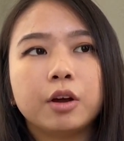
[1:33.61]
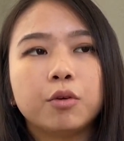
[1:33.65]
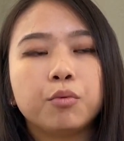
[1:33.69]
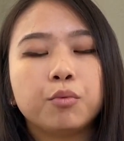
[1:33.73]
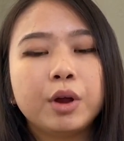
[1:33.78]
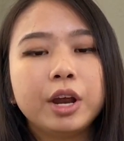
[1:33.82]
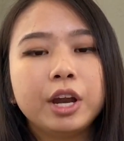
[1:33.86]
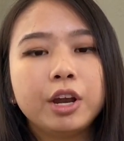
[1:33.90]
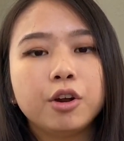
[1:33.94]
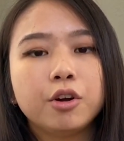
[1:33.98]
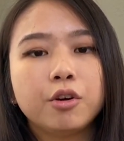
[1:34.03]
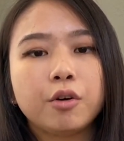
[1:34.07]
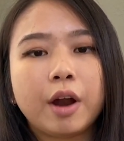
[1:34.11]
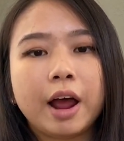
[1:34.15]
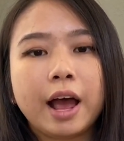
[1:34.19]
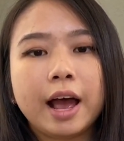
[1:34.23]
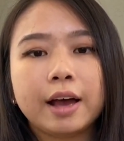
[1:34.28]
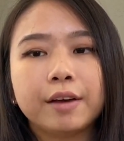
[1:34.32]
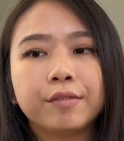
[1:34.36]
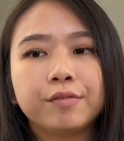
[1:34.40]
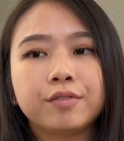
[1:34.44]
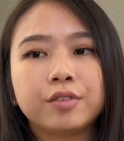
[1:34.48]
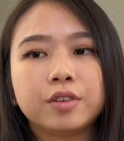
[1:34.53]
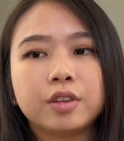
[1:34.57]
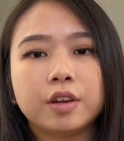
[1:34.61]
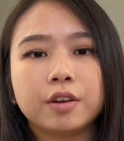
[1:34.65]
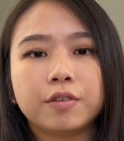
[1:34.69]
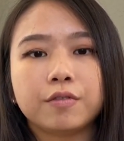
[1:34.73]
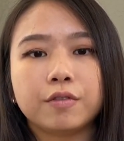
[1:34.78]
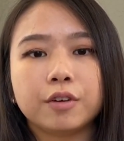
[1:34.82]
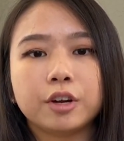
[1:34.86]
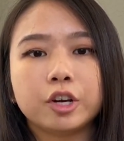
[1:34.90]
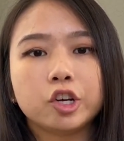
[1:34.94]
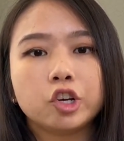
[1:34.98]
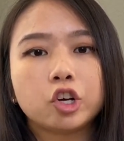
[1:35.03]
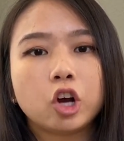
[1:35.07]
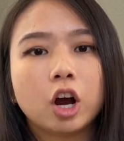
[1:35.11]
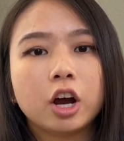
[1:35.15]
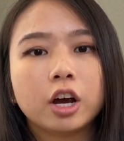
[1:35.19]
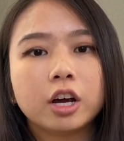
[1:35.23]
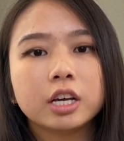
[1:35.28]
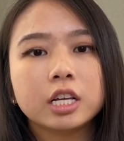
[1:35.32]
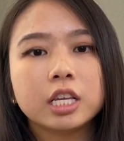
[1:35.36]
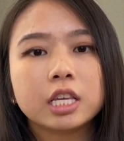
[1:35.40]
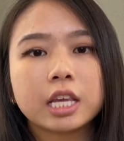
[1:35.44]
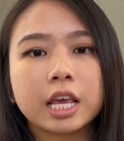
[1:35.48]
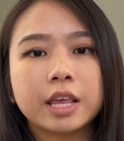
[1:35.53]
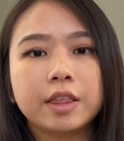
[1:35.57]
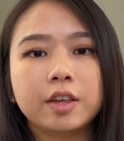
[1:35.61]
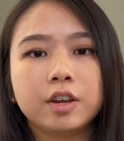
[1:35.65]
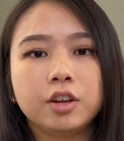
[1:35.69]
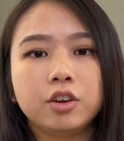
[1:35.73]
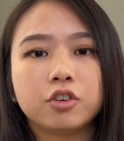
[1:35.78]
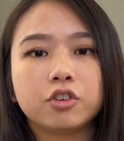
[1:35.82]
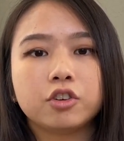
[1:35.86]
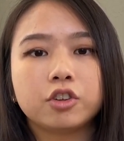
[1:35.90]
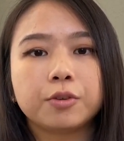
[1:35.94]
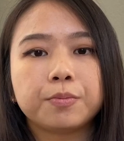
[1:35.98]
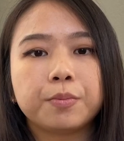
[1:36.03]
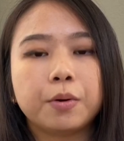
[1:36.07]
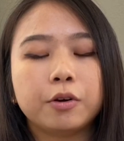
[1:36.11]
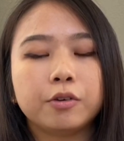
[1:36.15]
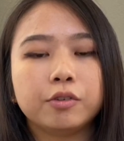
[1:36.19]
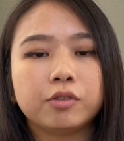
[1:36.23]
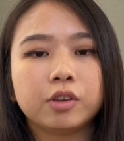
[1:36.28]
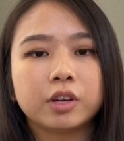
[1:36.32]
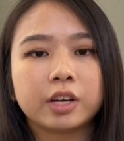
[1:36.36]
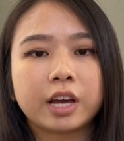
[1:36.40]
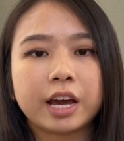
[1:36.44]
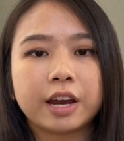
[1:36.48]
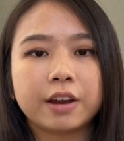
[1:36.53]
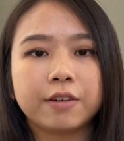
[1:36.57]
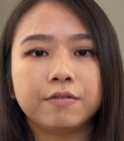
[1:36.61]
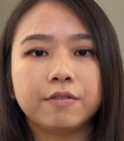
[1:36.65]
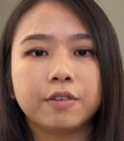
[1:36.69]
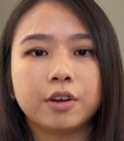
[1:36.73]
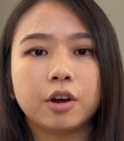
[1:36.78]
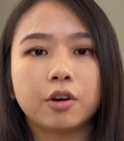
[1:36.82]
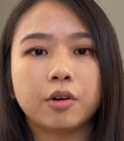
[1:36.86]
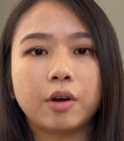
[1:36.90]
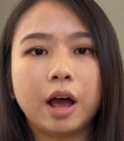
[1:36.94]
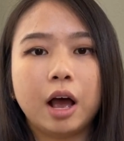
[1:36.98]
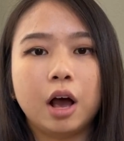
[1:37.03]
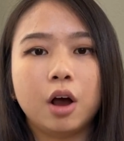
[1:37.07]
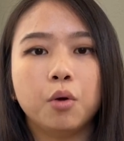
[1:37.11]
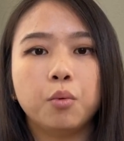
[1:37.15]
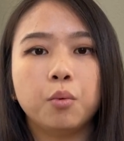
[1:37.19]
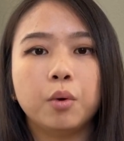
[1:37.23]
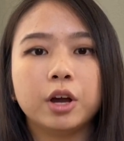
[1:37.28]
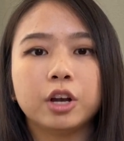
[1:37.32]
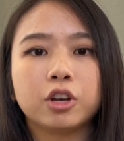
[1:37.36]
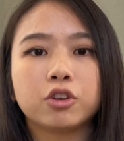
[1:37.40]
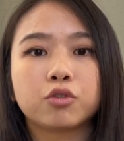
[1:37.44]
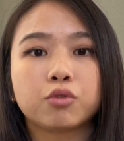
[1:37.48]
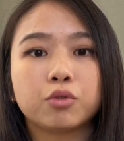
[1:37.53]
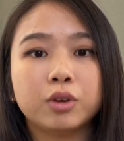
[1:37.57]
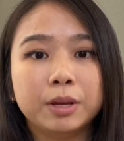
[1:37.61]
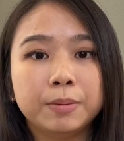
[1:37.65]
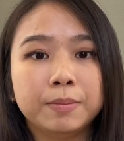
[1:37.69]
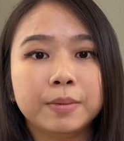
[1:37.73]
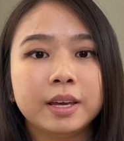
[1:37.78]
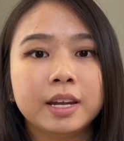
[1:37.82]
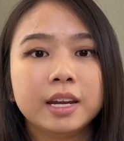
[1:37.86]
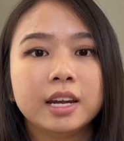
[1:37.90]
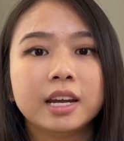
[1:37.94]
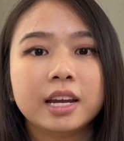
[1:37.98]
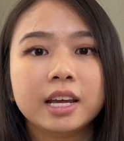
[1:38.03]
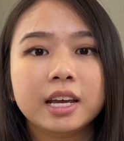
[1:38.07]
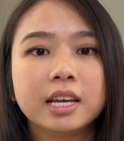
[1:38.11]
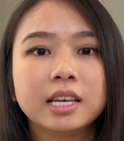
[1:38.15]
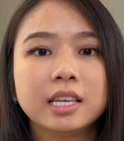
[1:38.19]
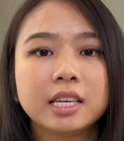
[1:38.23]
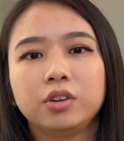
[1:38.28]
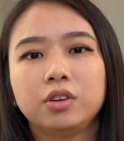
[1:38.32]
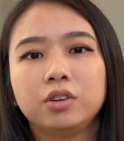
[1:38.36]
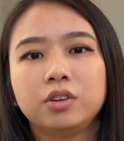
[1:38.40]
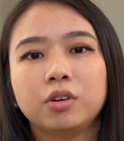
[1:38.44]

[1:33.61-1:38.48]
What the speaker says: radiographs, different charts, and then you're supposed to kind of figure out what treatment it is.